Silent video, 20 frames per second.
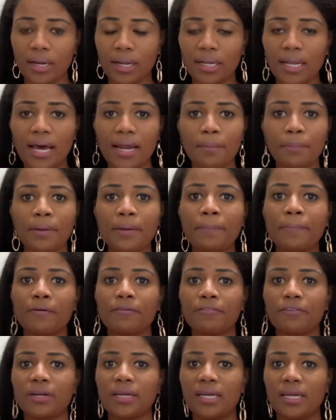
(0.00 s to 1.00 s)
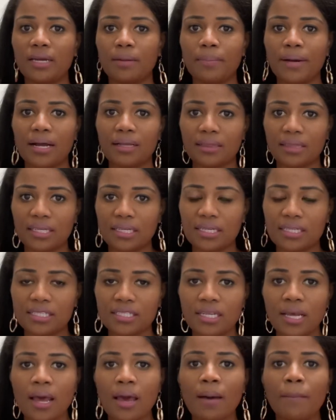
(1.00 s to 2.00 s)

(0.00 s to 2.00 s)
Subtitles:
A lot of people forget about this,